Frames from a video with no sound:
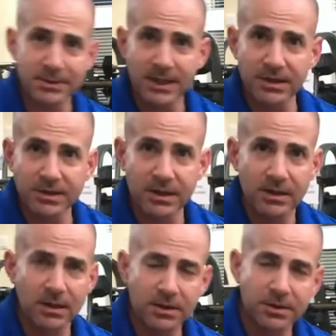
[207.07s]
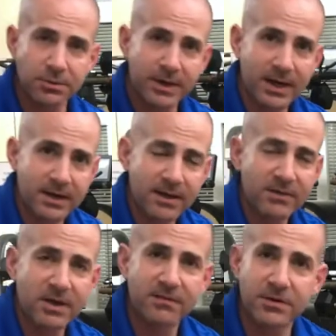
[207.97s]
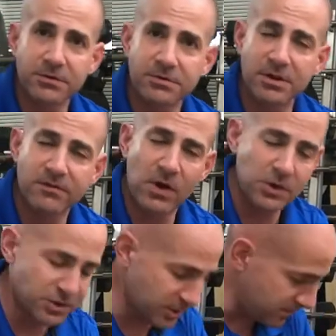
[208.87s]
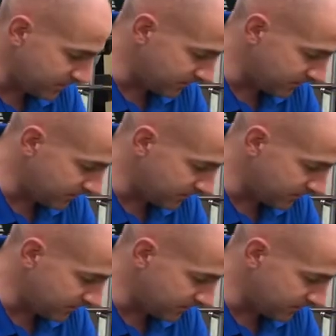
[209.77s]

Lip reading: release it so we're not going to have any further dysfunction.